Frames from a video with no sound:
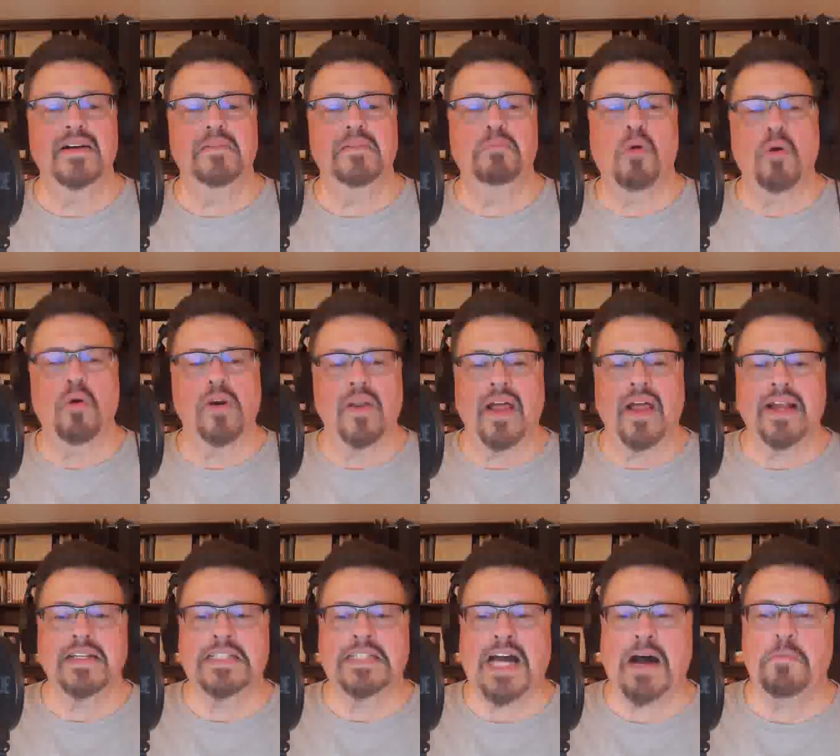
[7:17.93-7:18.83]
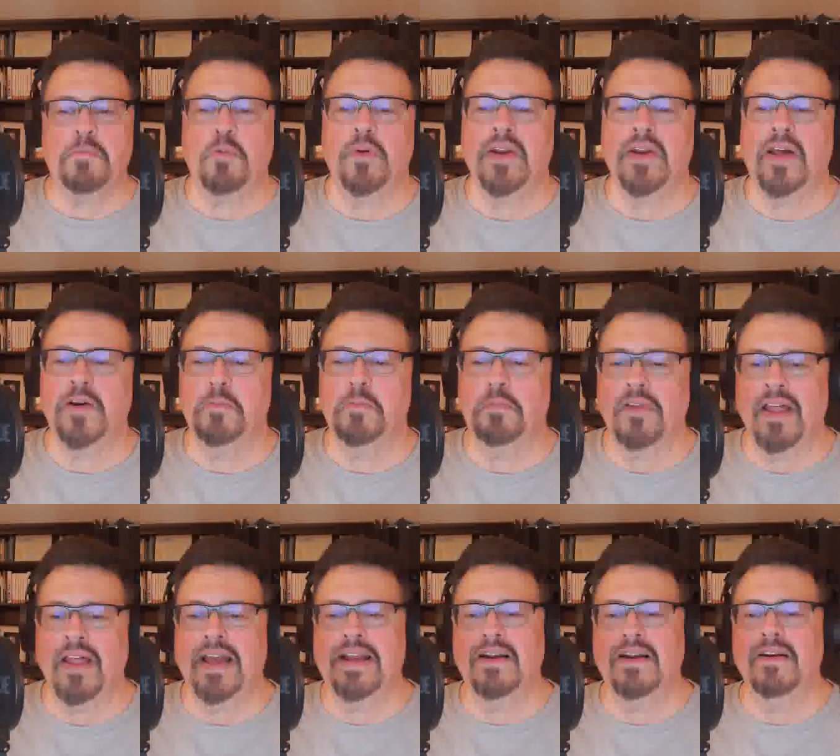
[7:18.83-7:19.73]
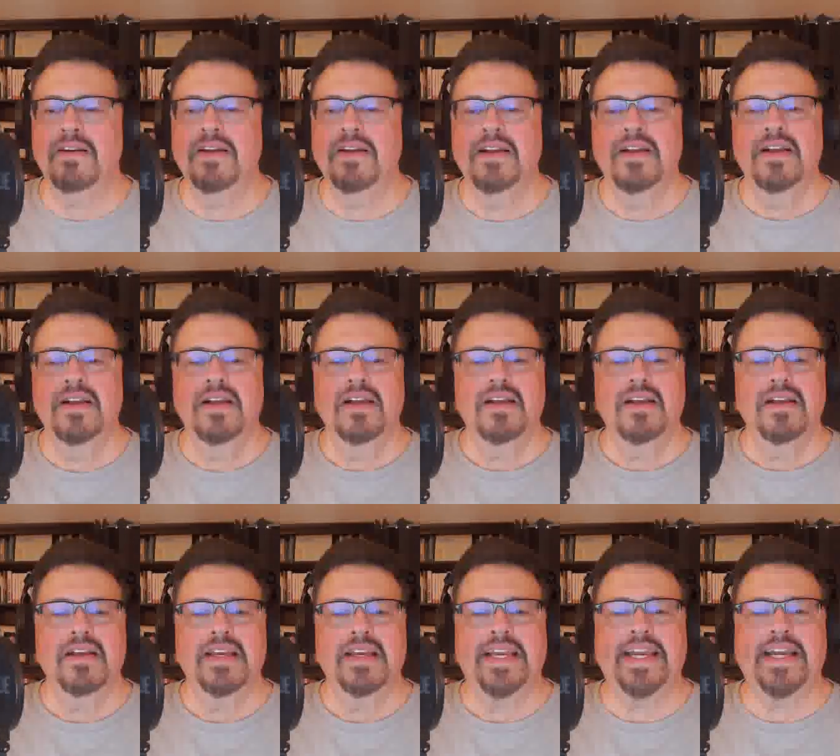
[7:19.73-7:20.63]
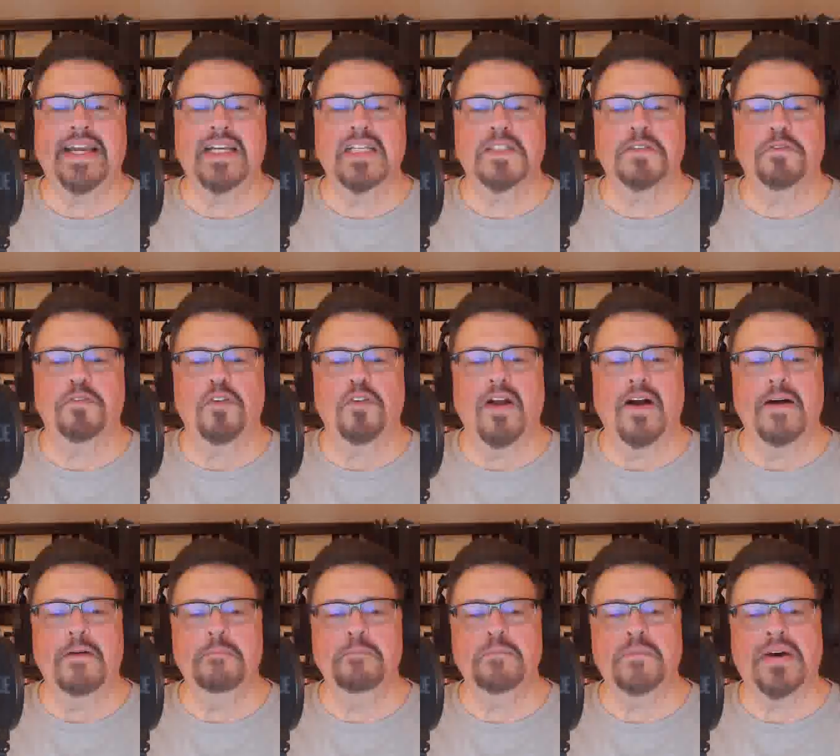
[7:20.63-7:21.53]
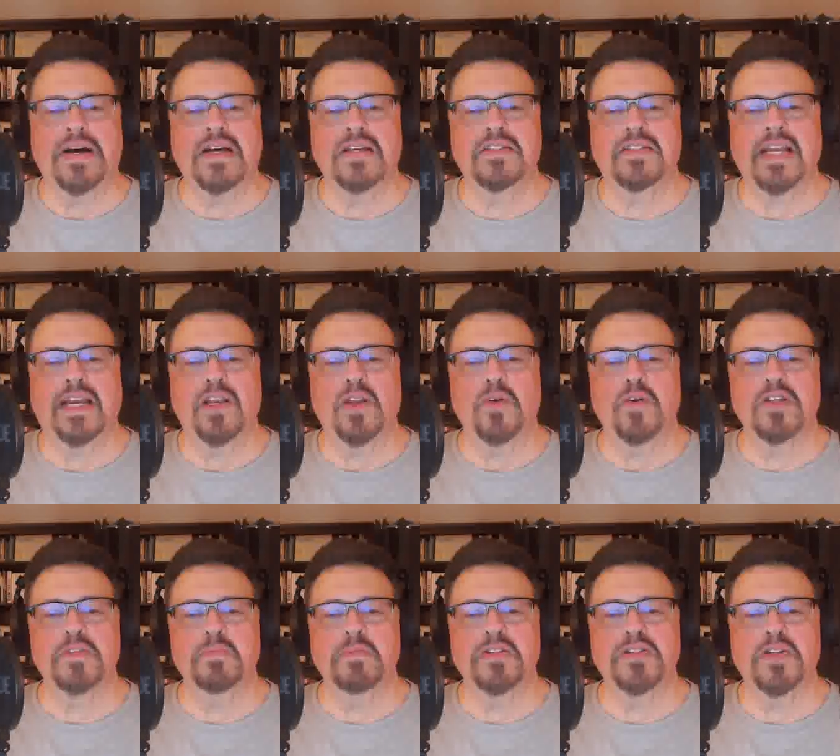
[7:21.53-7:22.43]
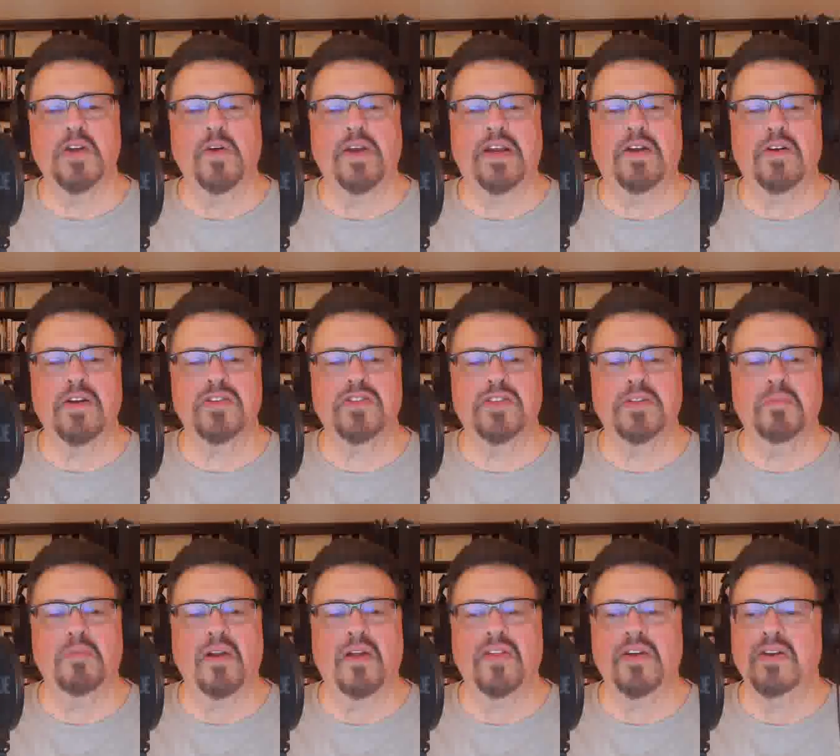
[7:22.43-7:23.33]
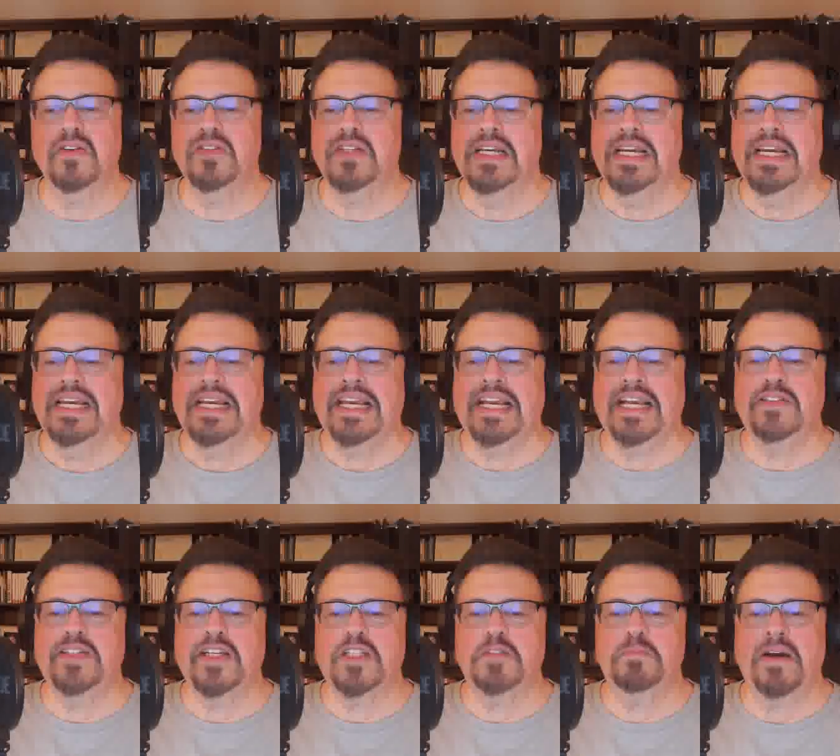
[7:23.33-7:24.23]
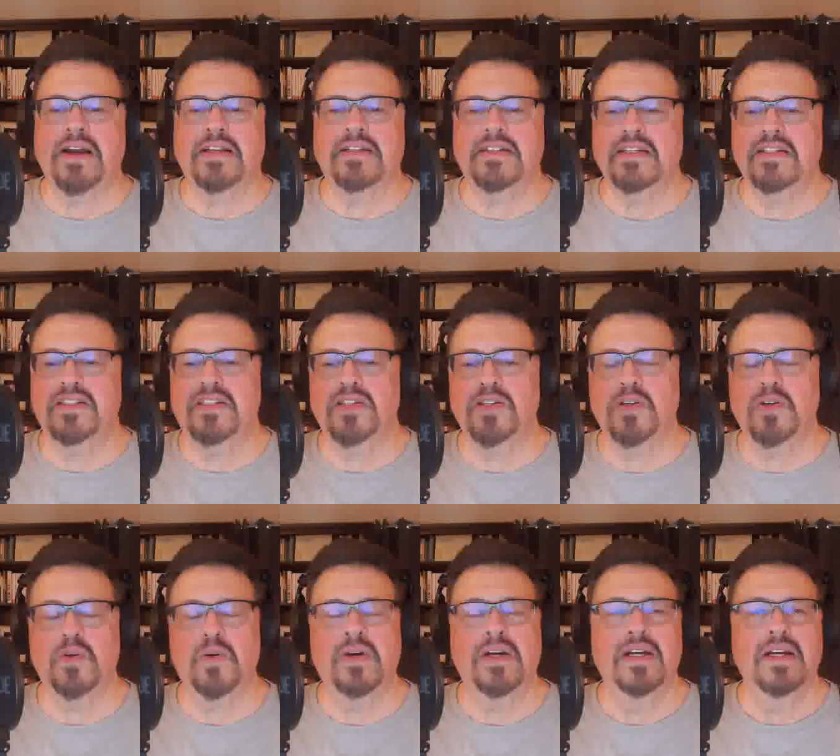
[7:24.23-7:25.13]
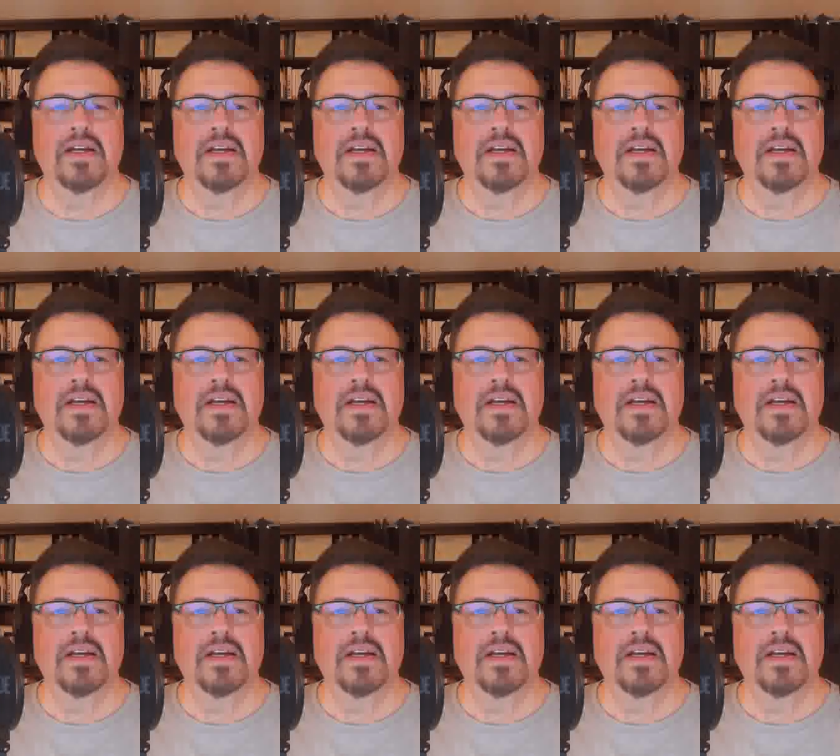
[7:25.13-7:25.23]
borderline top 100 player. He is from St. Louis, Missouri, Christian Brothers. He is expected to